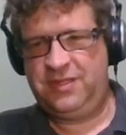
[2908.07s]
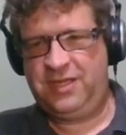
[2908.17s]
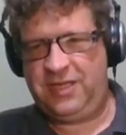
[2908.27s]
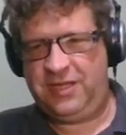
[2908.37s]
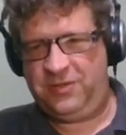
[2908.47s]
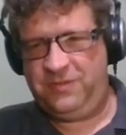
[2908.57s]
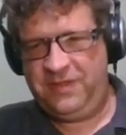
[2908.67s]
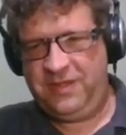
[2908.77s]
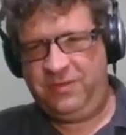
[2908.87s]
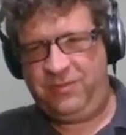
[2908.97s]
Oh,
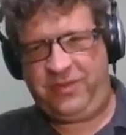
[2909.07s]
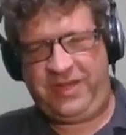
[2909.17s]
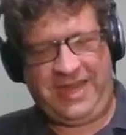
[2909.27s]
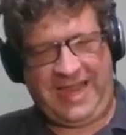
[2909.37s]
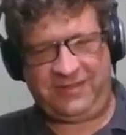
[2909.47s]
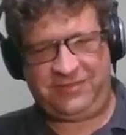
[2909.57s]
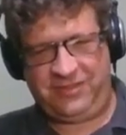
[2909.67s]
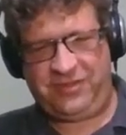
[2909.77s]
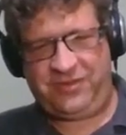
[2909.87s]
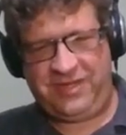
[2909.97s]
well,
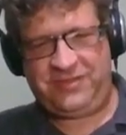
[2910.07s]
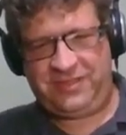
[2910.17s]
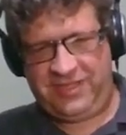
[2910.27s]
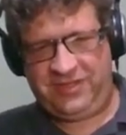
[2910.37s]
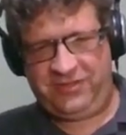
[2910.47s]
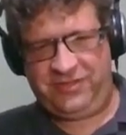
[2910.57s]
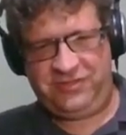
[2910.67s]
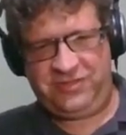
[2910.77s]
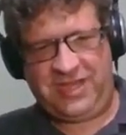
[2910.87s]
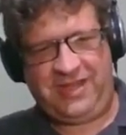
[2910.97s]
there is a yield in
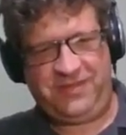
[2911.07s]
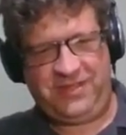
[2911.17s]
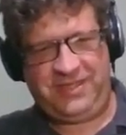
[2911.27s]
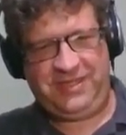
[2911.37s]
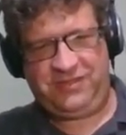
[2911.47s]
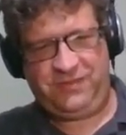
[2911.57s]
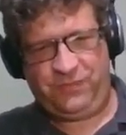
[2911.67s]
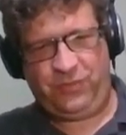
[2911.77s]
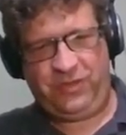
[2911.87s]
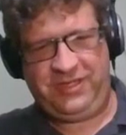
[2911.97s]
Java, and it's
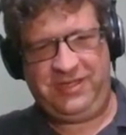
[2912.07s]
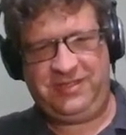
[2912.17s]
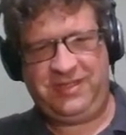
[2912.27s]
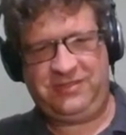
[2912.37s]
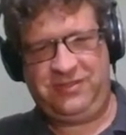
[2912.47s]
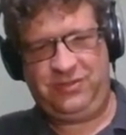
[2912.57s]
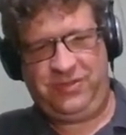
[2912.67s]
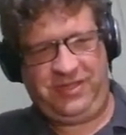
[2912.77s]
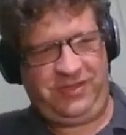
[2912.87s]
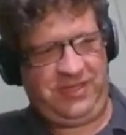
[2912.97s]
void, and it doesn't do
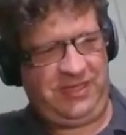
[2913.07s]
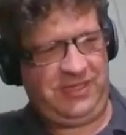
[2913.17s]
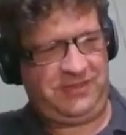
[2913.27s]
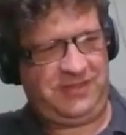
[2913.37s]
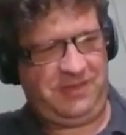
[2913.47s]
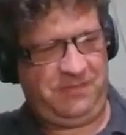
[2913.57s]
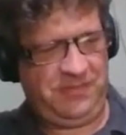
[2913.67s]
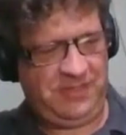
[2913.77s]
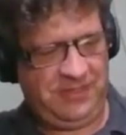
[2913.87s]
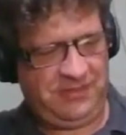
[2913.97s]
anything except
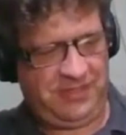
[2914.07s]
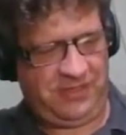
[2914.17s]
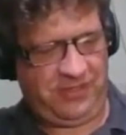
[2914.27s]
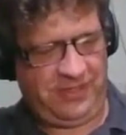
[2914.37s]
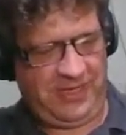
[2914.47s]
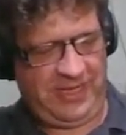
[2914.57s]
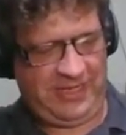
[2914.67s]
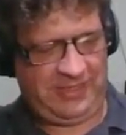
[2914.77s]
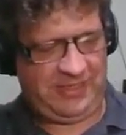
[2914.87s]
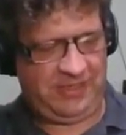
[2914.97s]
tell it, hey,
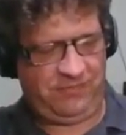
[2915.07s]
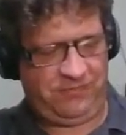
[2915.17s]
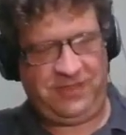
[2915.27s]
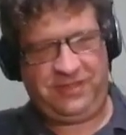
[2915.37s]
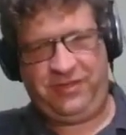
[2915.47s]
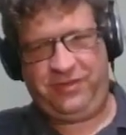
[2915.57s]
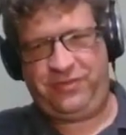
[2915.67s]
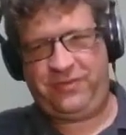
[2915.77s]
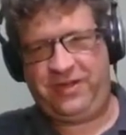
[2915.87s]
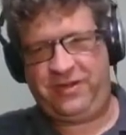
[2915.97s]
give another
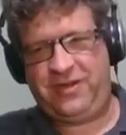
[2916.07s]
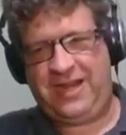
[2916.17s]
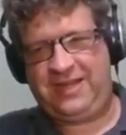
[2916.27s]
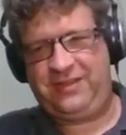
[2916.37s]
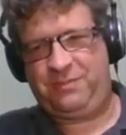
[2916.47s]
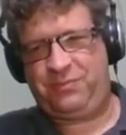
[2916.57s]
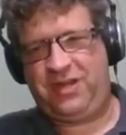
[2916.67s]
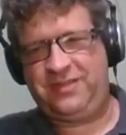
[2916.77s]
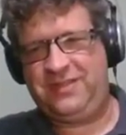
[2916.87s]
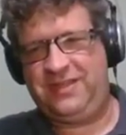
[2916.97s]
thread a crack at the
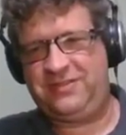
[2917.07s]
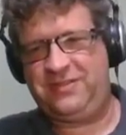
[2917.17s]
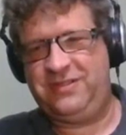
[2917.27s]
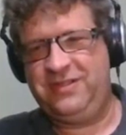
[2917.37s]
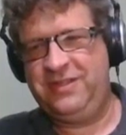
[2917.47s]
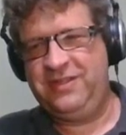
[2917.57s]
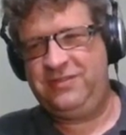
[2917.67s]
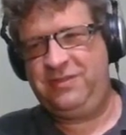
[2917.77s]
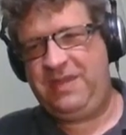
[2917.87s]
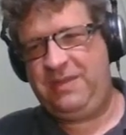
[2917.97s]
processor.
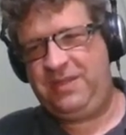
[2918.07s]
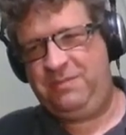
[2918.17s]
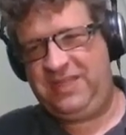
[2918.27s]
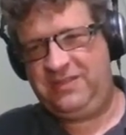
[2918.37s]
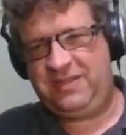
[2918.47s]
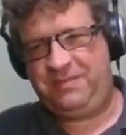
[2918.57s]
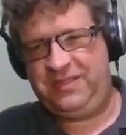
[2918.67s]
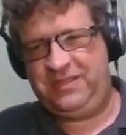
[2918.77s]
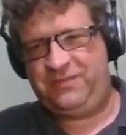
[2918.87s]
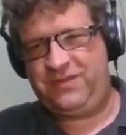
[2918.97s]
So maybe it means something
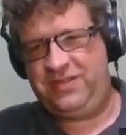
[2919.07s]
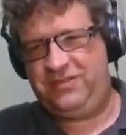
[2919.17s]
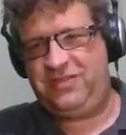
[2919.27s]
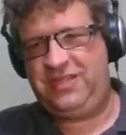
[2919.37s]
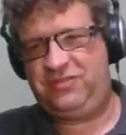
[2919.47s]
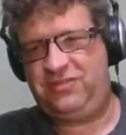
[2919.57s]
different in C#.